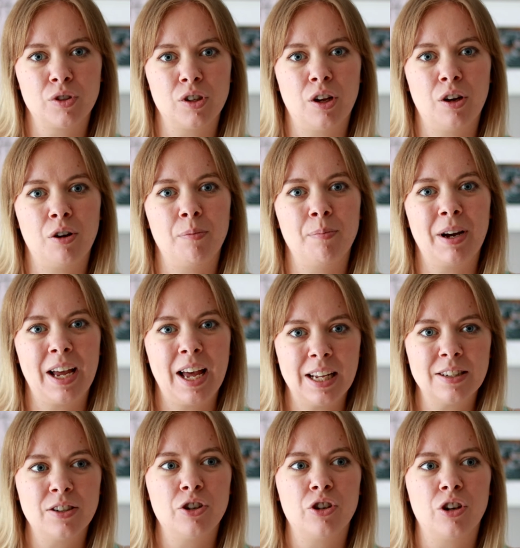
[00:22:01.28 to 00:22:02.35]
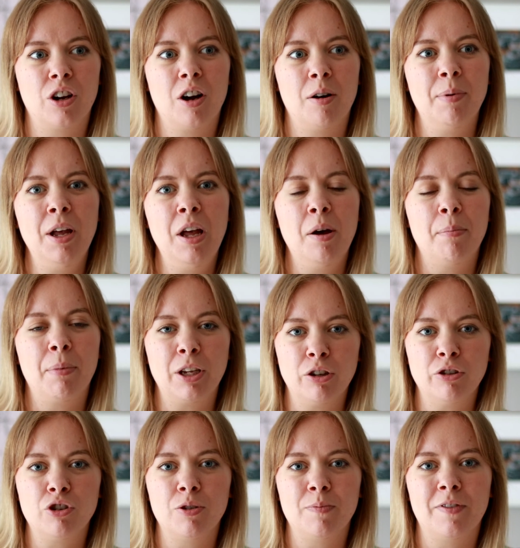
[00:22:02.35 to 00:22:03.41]
So my Etsy shop, my
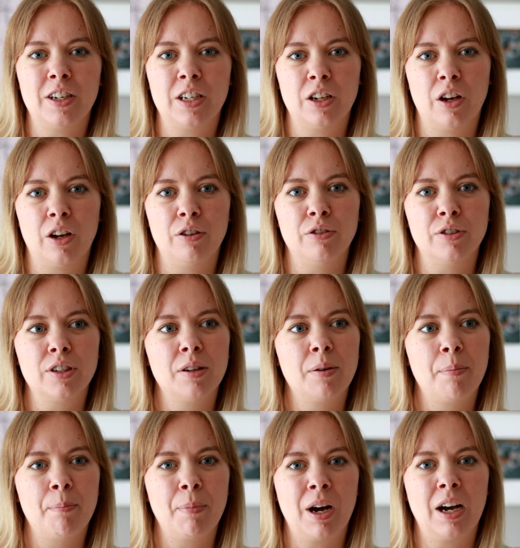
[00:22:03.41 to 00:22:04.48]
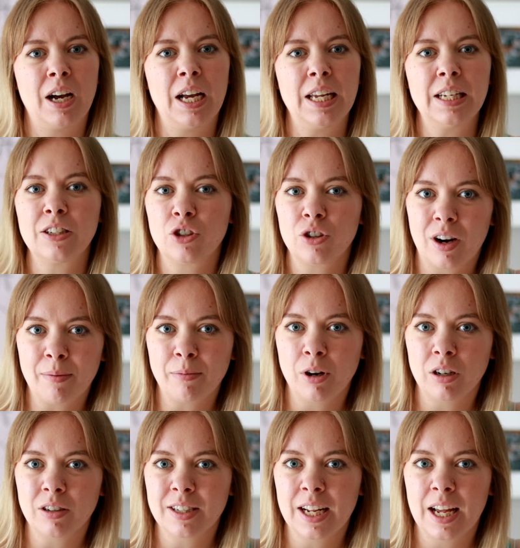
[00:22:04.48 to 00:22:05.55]
YouTube videos, my Instagram
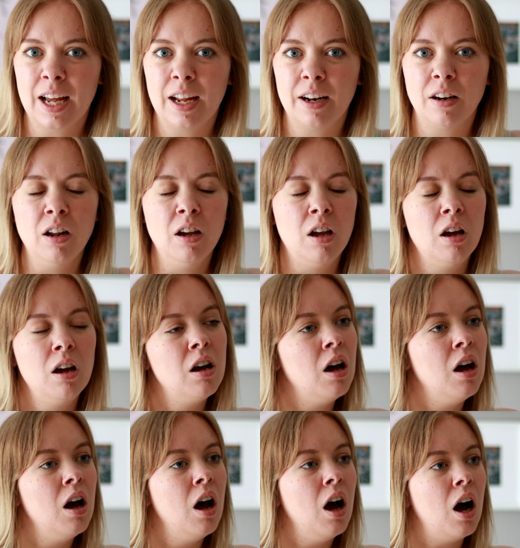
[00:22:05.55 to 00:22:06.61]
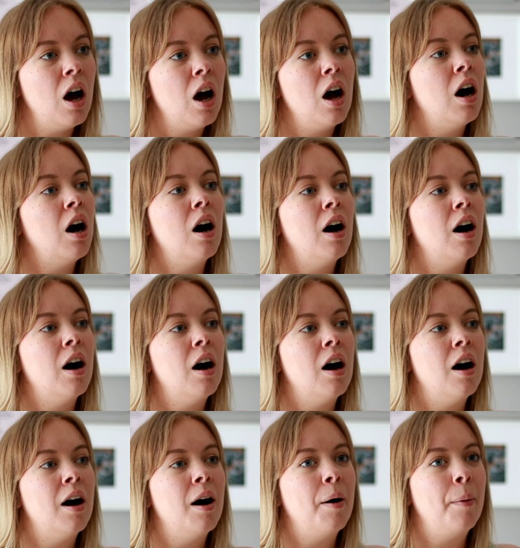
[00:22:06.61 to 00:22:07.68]
content,
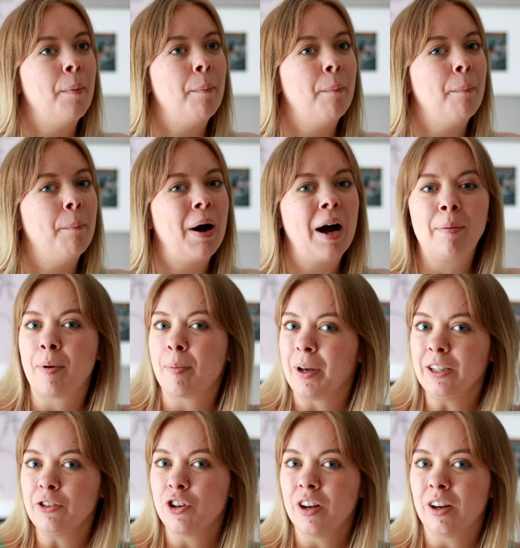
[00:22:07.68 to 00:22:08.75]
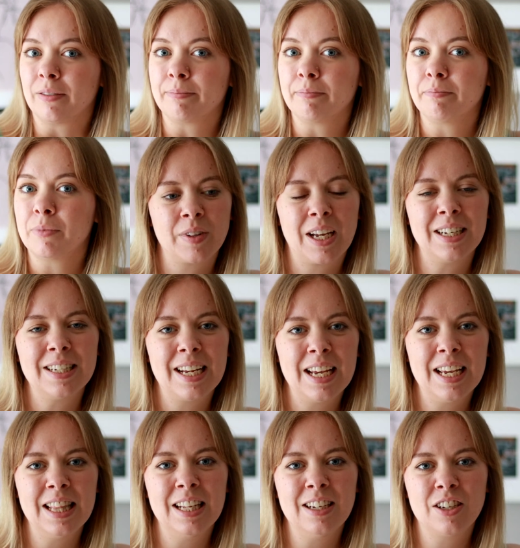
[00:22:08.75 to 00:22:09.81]
and my Patreon. And
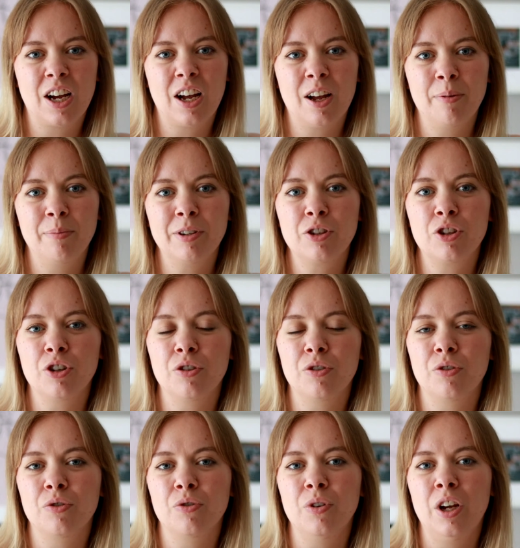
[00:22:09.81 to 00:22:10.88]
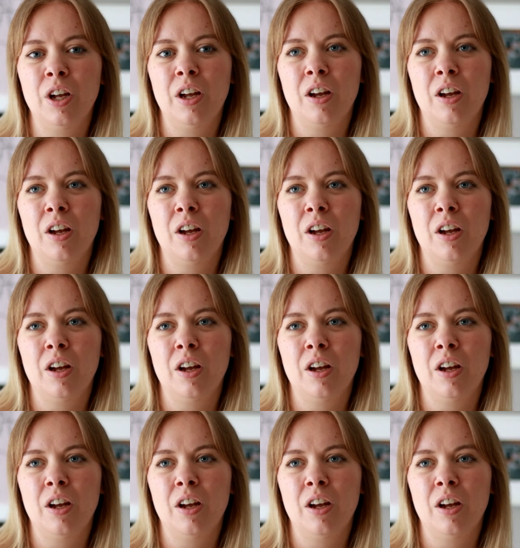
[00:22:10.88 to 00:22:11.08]
taking the time to